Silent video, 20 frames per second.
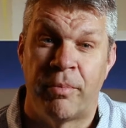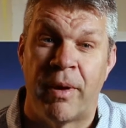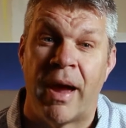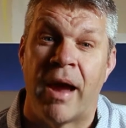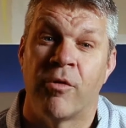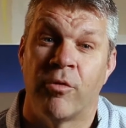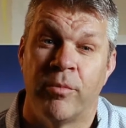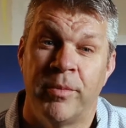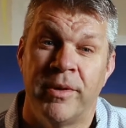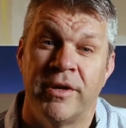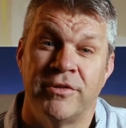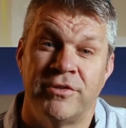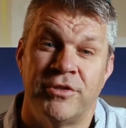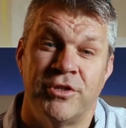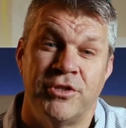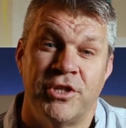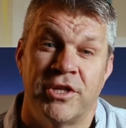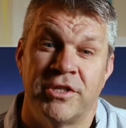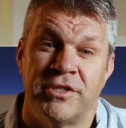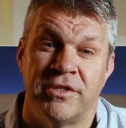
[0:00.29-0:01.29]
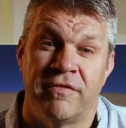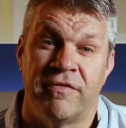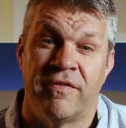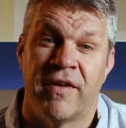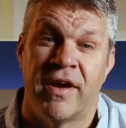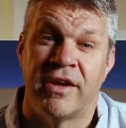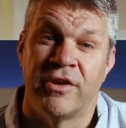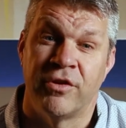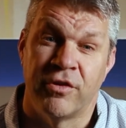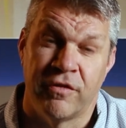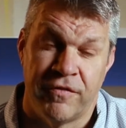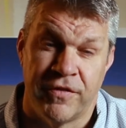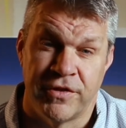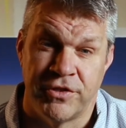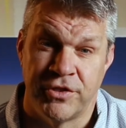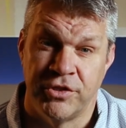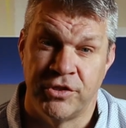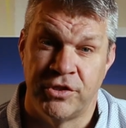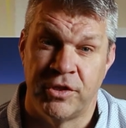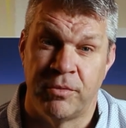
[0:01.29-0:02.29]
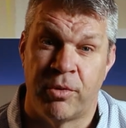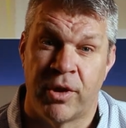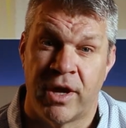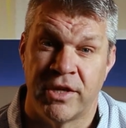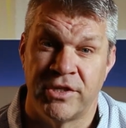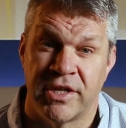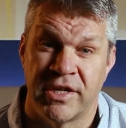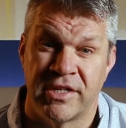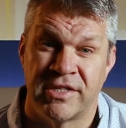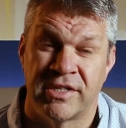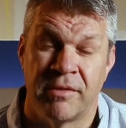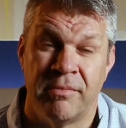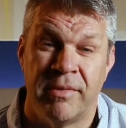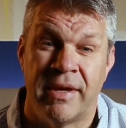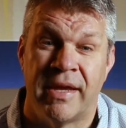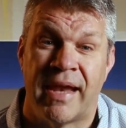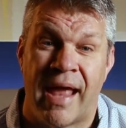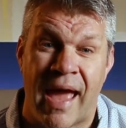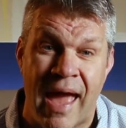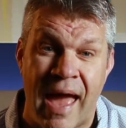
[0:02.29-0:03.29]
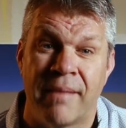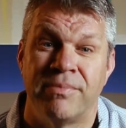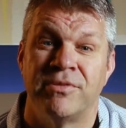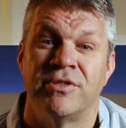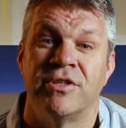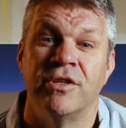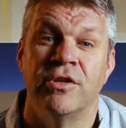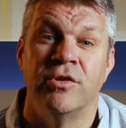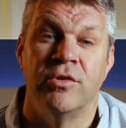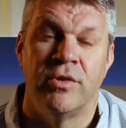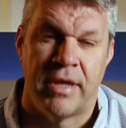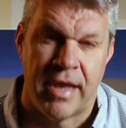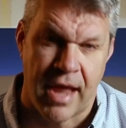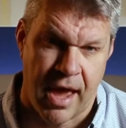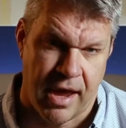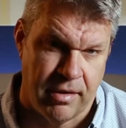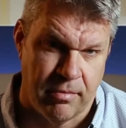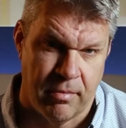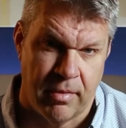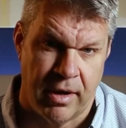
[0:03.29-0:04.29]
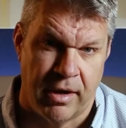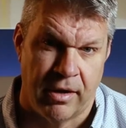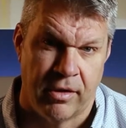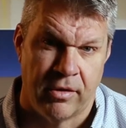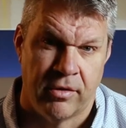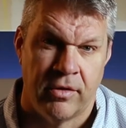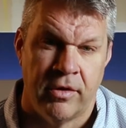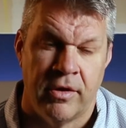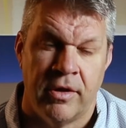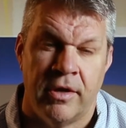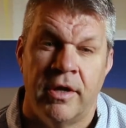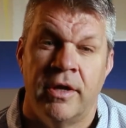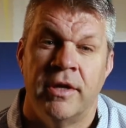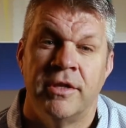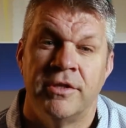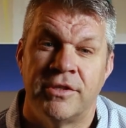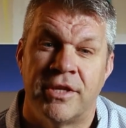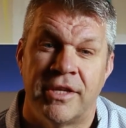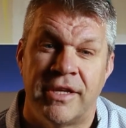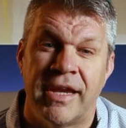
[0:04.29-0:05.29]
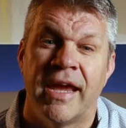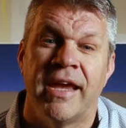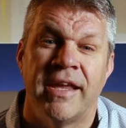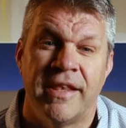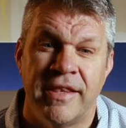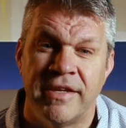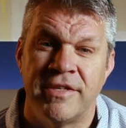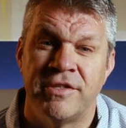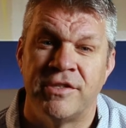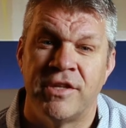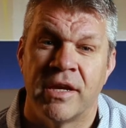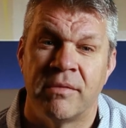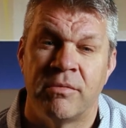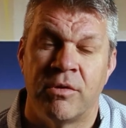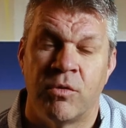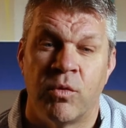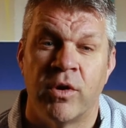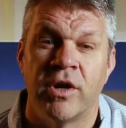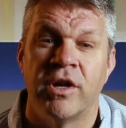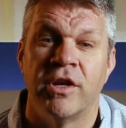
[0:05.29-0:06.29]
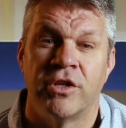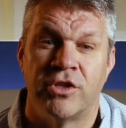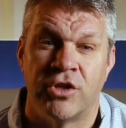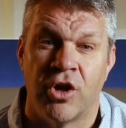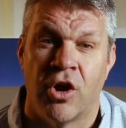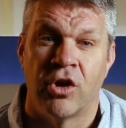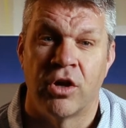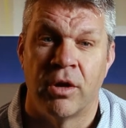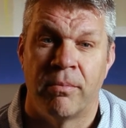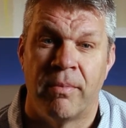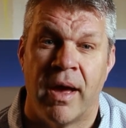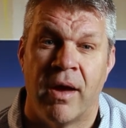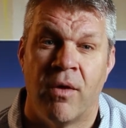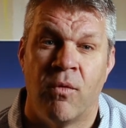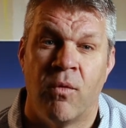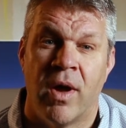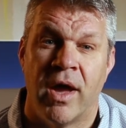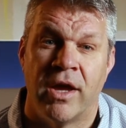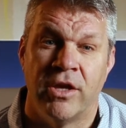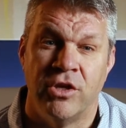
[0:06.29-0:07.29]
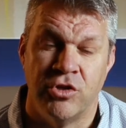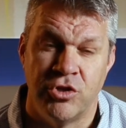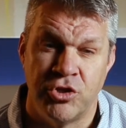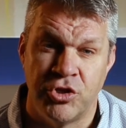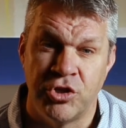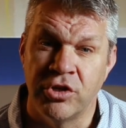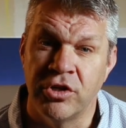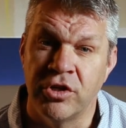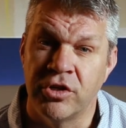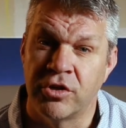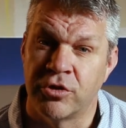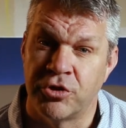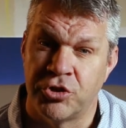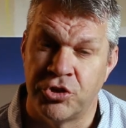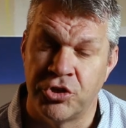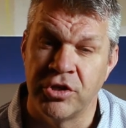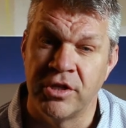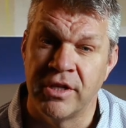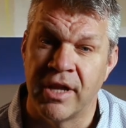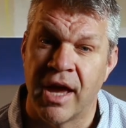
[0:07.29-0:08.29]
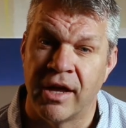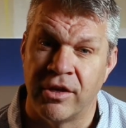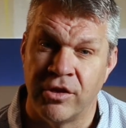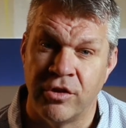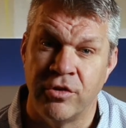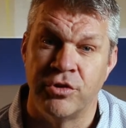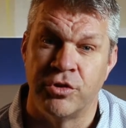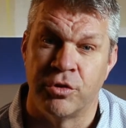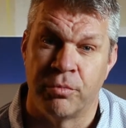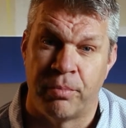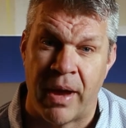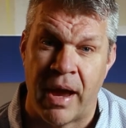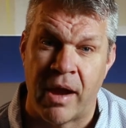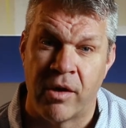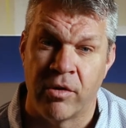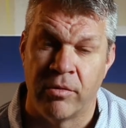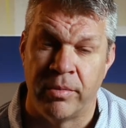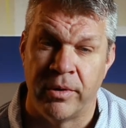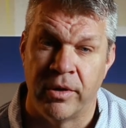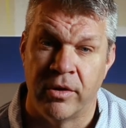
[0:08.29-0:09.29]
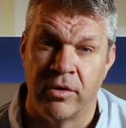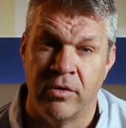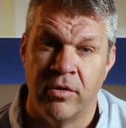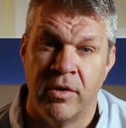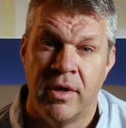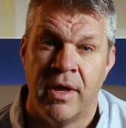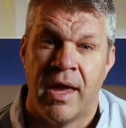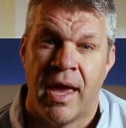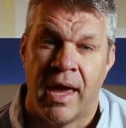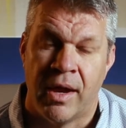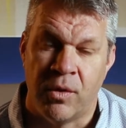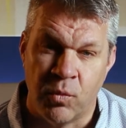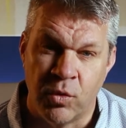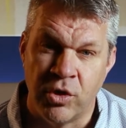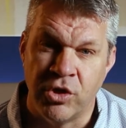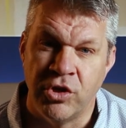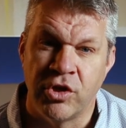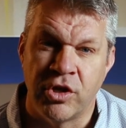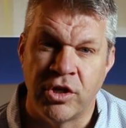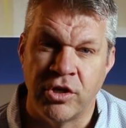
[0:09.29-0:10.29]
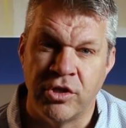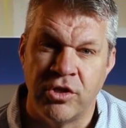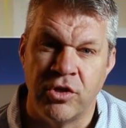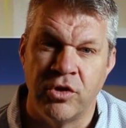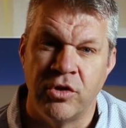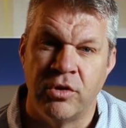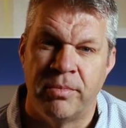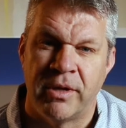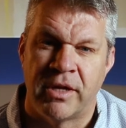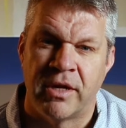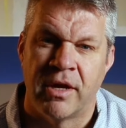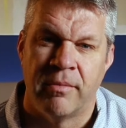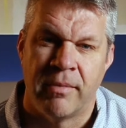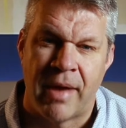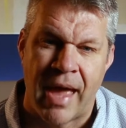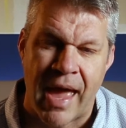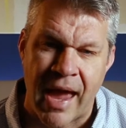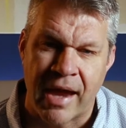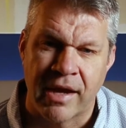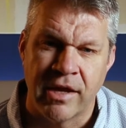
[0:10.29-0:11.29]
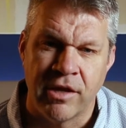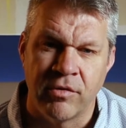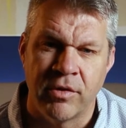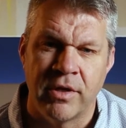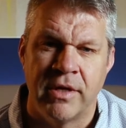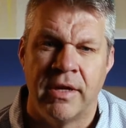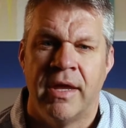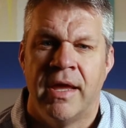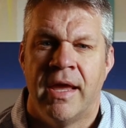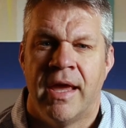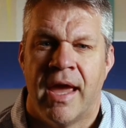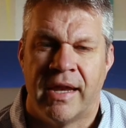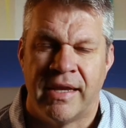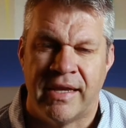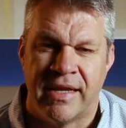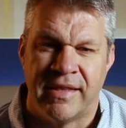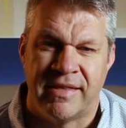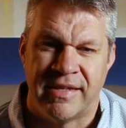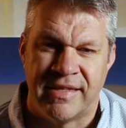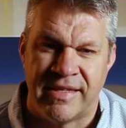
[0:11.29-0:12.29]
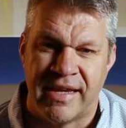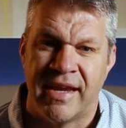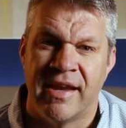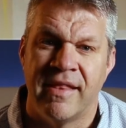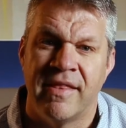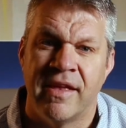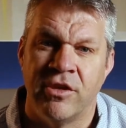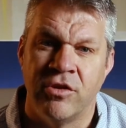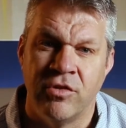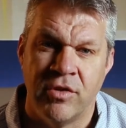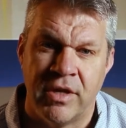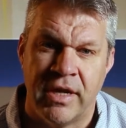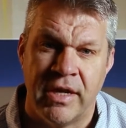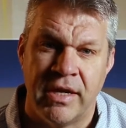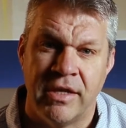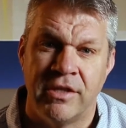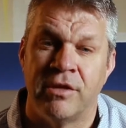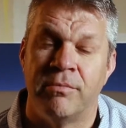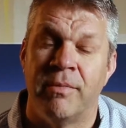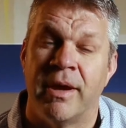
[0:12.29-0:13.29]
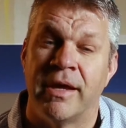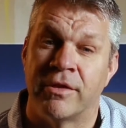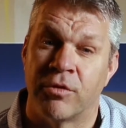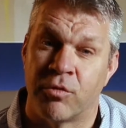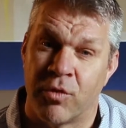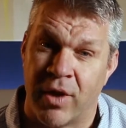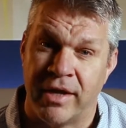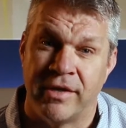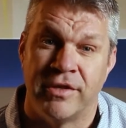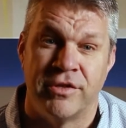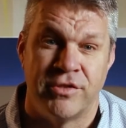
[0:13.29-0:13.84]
power bills to justify your efficiency projects can be an absolute nightmare. Today in this segment, we're going to talk about why you should or should not use your power bill and what you can do to become accurate and get the data that you need to make the right